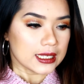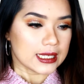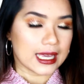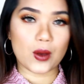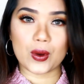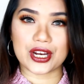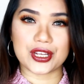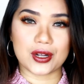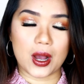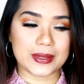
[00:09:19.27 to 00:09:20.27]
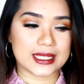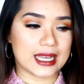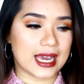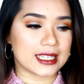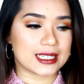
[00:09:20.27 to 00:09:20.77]
yeah, what are your comments,
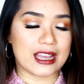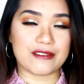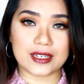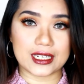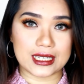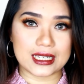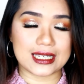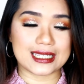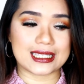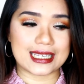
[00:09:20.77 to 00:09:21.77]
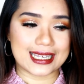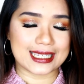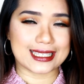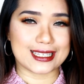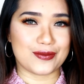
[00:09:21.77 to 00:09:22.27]
guys? Definitely this
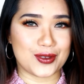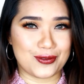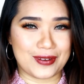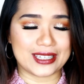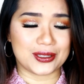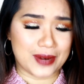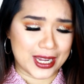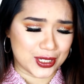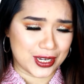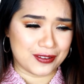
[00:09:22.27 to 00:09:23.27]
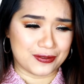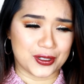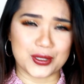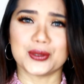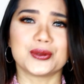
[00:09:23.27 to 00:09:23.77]
is, if you find the right shade for
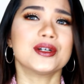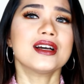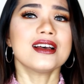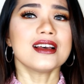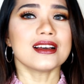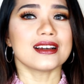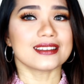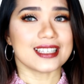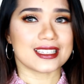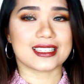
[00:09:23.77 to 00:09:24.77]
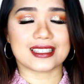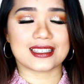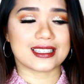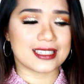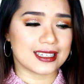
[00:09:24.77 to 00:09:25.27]
you, this
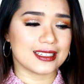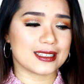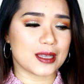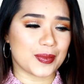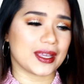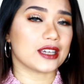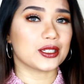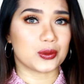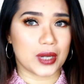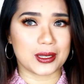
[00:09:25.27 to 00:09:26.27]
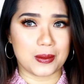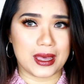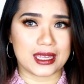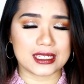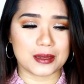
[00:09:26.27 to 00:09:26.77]
is still something I can
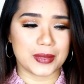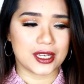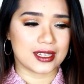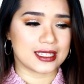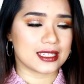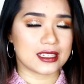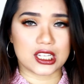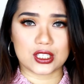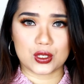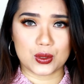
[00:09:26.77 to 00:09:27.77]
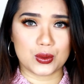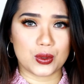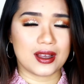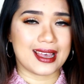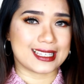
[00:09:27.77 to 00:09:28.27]
recommend, because it's not too
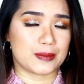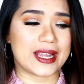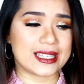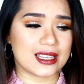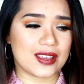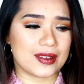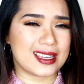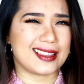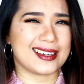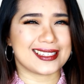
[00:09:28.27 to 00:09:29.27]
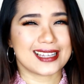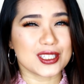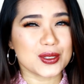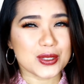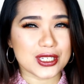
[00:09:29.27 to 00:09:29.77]
expensive either. It's
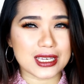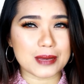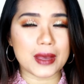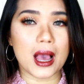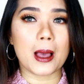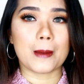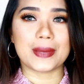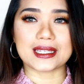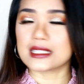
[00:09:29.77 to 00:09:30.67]
not too cheap, but